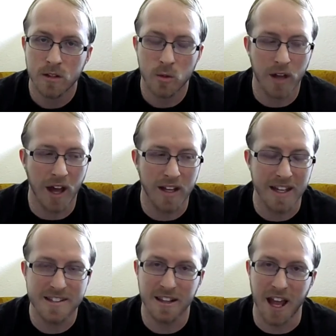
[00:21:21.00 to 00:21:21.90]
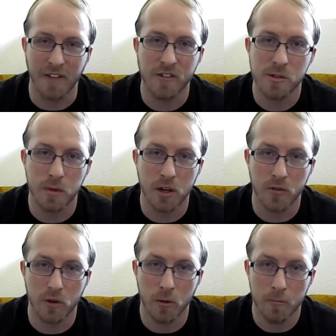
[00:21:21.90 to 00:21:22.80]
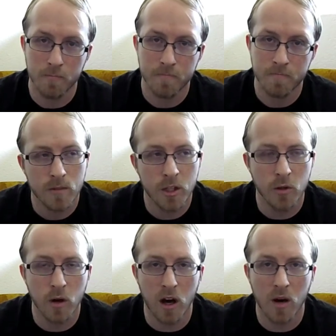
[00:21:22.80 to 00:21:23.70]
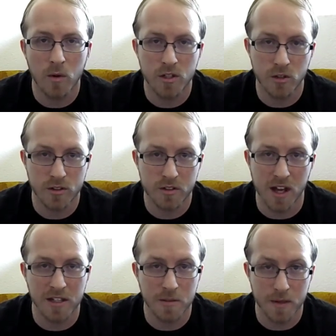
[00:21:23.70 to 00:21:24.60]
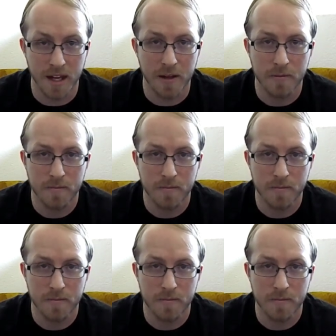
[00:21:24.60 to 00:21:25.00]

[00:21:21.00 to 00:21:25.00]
The reality is, life is beautiful. You are what you decide to be.